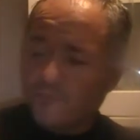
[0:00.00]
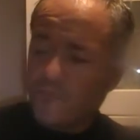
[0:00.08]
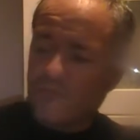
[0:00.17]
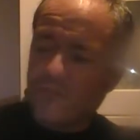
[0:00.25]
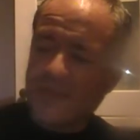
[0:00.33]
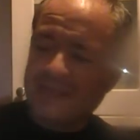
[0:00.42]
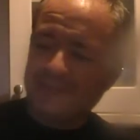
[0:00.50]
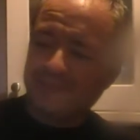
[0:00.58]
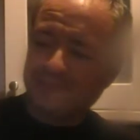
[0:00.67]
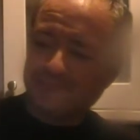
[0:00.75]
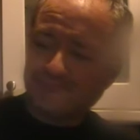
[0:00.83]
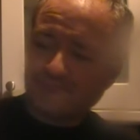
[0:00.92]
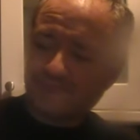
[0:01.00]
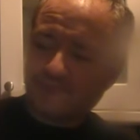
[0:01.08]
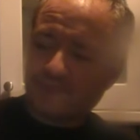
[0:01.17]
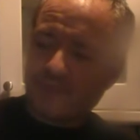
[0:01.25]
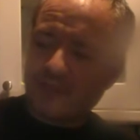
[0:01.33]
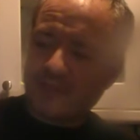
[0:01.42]

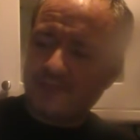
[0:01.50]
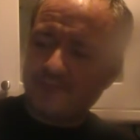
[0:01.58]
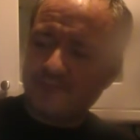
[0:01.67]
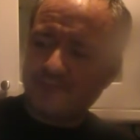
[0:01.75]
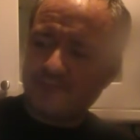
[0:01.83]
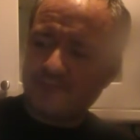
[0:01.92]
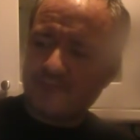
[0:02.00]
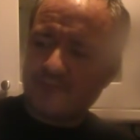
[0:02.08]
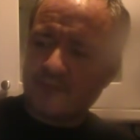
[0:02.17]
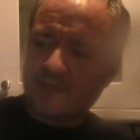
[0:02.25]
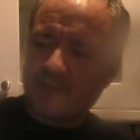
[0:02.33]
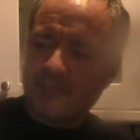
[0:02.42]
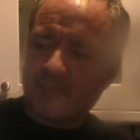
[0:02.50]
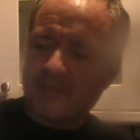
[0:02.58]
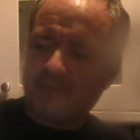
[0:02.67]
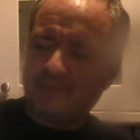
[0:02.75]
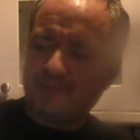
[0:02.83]
Nobody speaks.